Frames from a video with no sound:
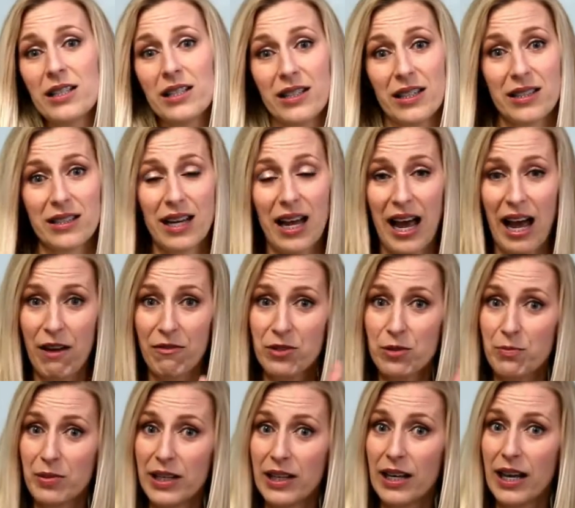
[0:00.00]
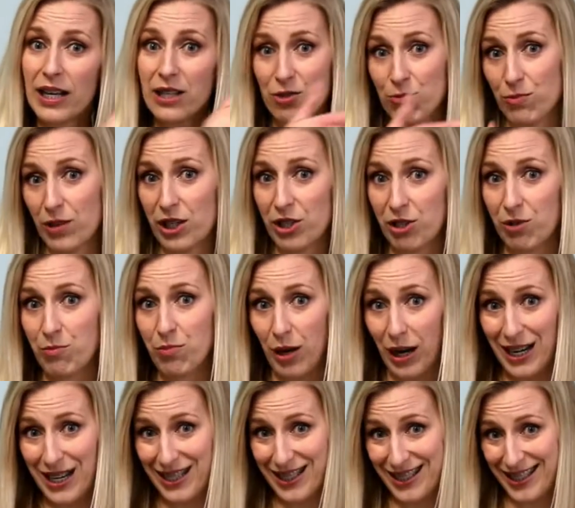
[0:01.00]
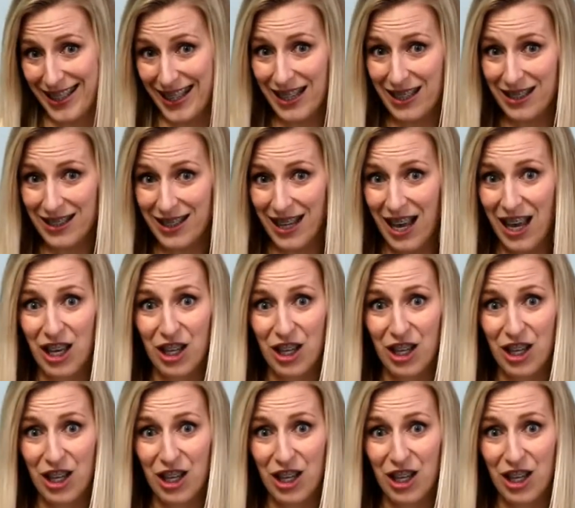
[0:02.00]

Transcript: It doesn't have to be as rich and bright as this.